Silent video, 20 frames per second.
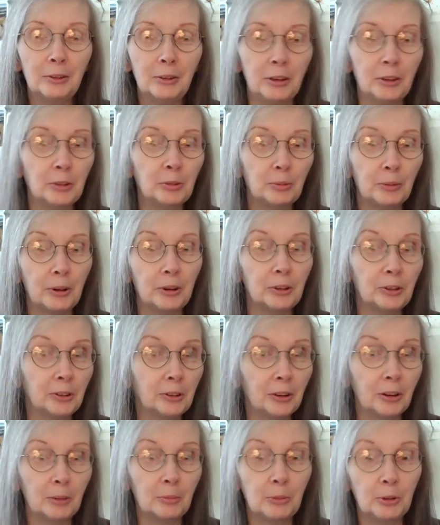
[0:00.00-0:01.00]
inspiration
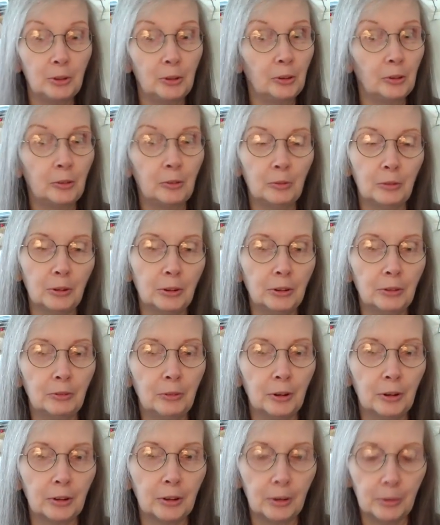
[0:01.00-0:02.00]
comes and you don't know really
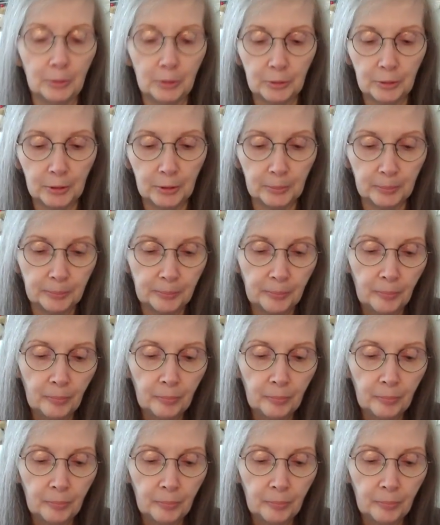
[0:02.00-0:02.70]
where it comes from.